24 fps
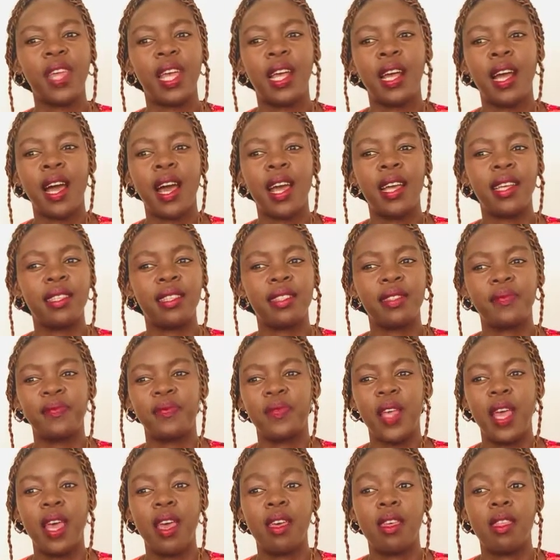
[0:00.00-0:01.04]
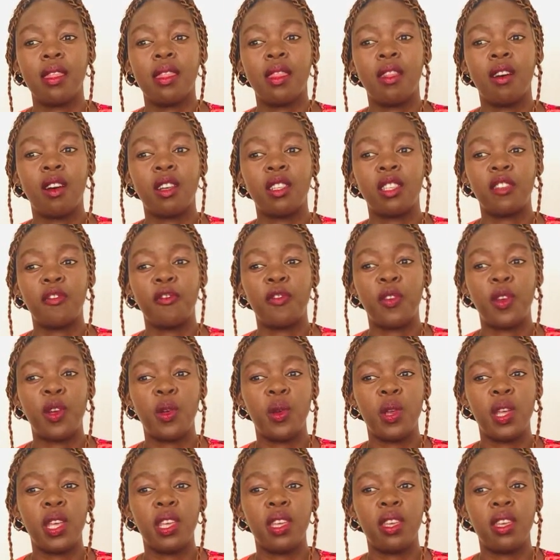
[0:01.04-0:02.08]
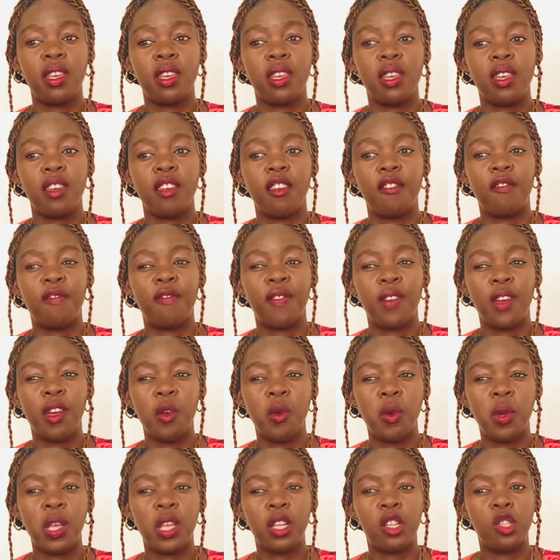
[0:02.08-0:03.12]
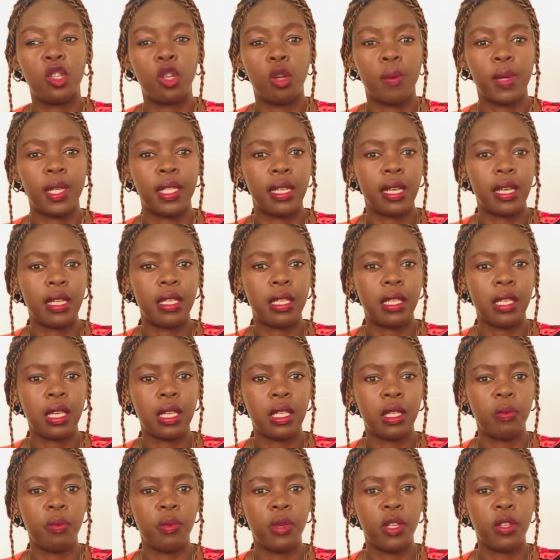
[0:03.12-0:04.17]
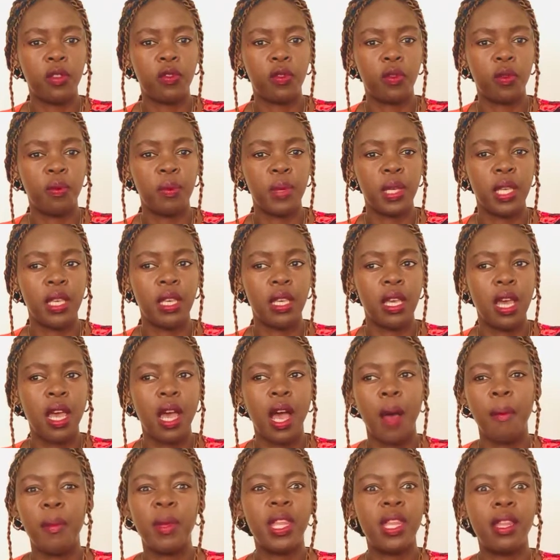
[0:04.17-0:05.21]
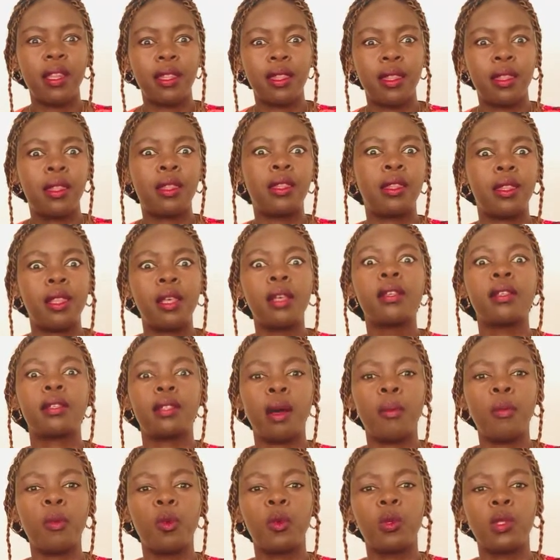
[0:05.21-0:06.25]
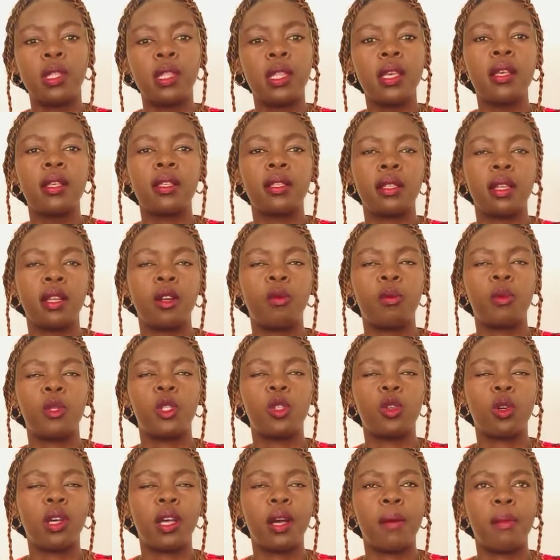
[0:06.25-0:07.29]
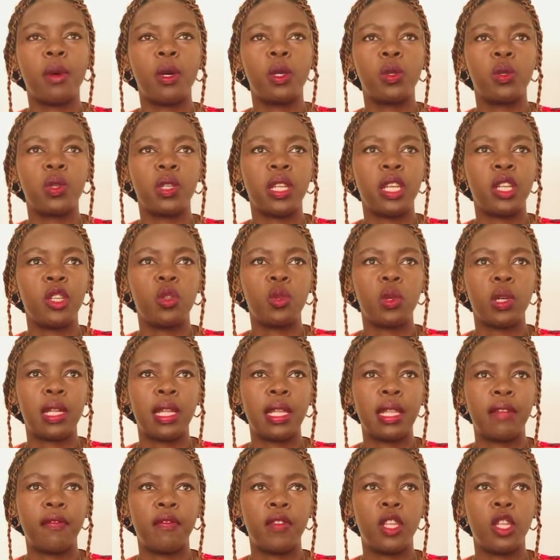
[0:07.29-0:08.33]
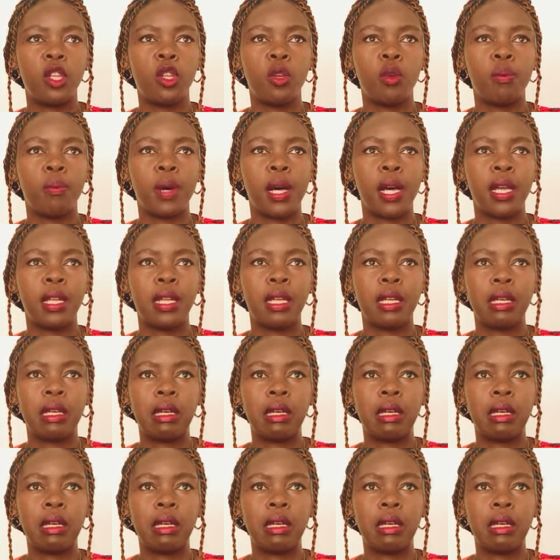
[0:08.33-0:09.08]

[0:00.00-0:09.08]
Guys, that was a very, very traumatizing experience for me. I mean, there's some good things that I'll be talking about when I do another video, but